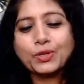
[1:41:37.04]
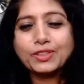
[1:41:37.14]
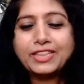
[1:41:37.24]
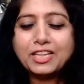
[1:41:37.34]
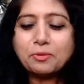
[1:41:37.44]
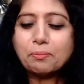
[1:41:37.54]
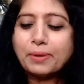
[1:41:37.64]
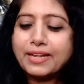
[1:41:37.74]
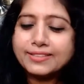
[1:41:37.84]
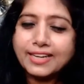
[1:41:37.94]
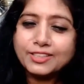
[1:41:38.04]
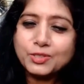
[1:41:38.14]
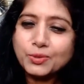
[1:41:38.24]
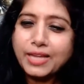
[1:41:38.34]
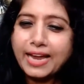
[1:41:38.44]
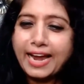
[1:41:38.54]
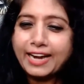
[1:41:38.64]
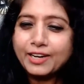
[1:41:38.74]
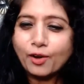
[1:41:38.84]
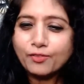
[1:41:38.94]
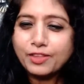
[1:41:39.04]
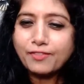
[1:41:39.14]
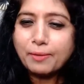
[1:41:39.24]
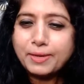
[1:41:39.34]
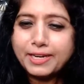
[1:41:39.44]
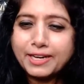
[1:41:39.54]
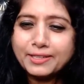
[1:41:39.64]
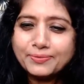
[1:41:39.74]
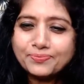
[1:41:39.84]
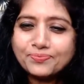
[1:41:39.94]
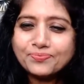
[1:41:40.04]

So this brings us to the end of the webinar.